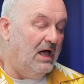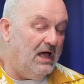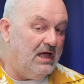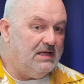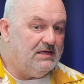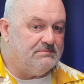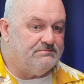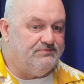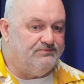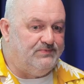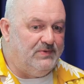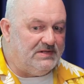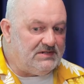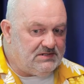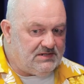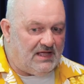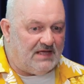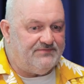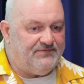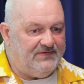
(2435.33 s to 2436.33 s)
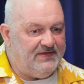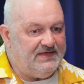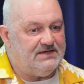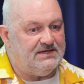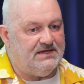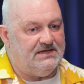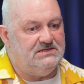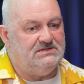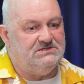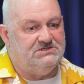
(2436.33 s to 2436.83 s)
Well, I
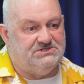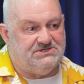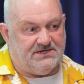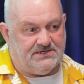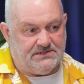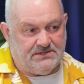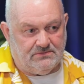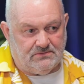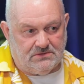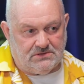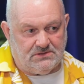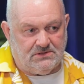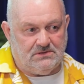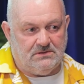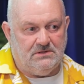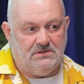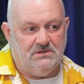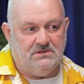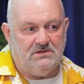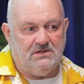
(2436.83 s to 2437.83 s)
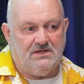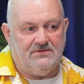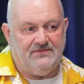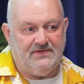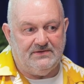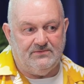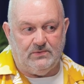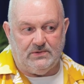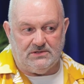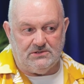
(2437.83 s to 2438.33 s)
think in general, I
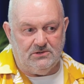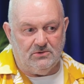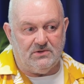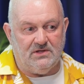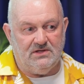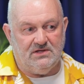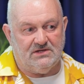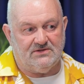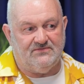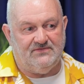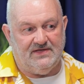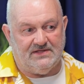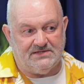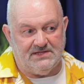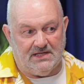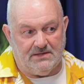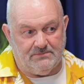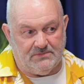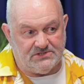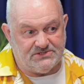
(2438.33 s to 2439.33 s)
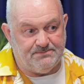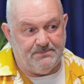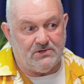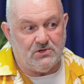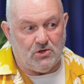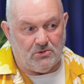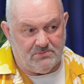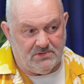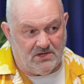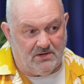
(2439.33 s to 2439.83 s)
think we're looking at Vietnam as
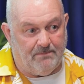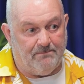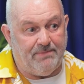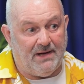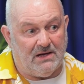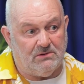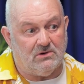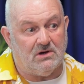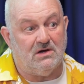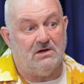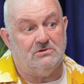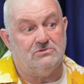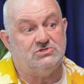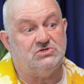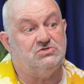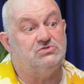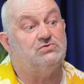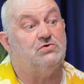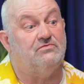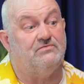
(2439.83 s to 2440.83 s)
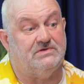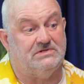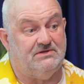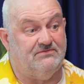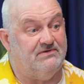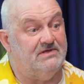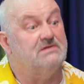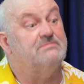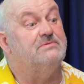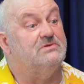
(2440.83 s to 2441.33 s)
becoming a powerhouse in software
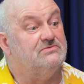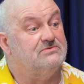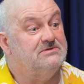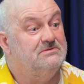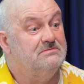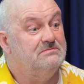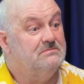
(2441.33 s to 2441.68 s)
development.